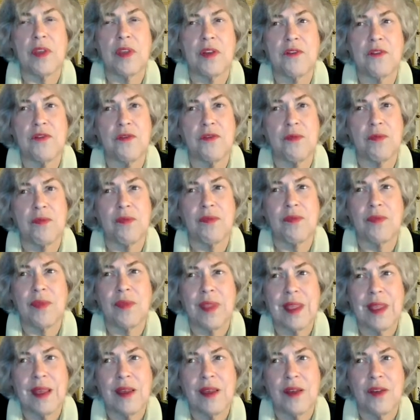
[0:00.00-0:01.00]
that
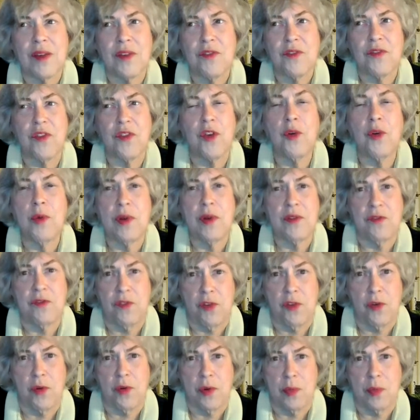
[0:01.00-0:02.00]
fewer and
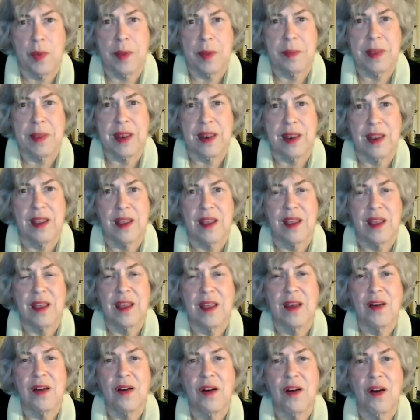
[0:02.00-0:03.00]
fewer women
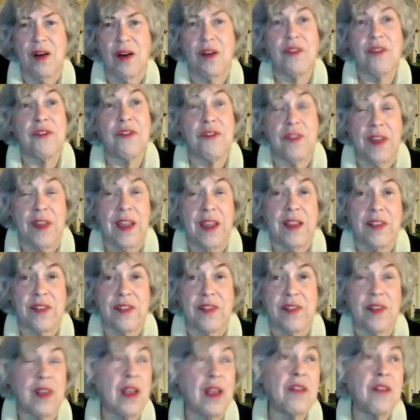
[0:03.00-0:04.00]
are
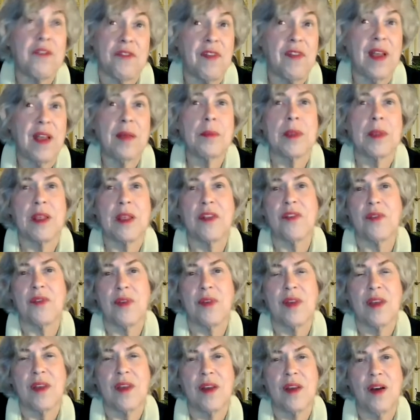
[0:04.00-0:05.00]
faced, and families
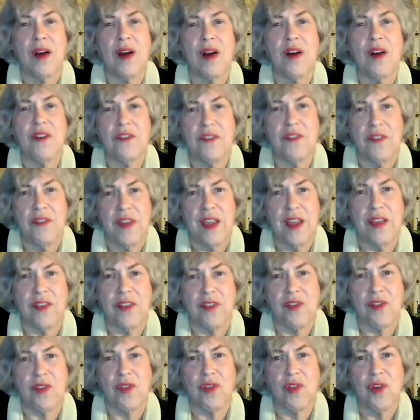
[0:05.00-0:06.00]
are
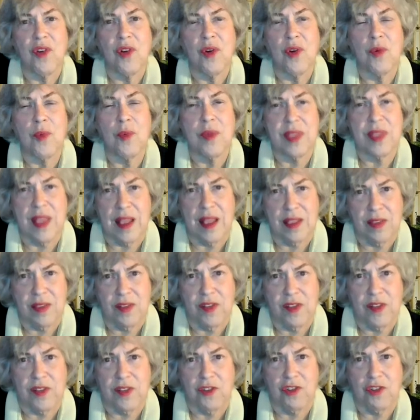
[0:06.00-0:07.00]
faced with that
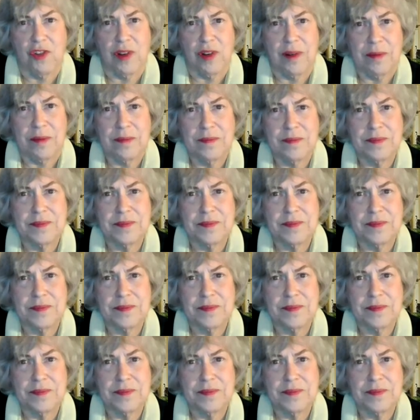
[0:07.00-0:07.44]
decision.